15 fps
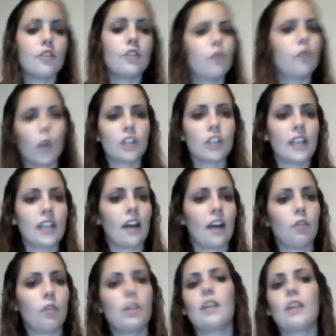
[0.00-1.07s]
worked
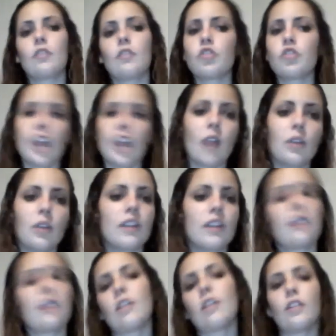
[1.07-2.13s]
out,
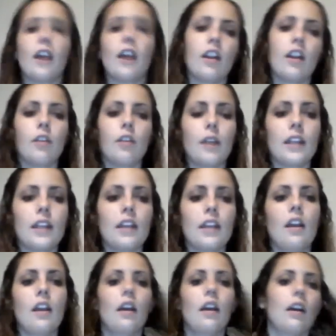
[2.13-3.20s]
showered, got all ready.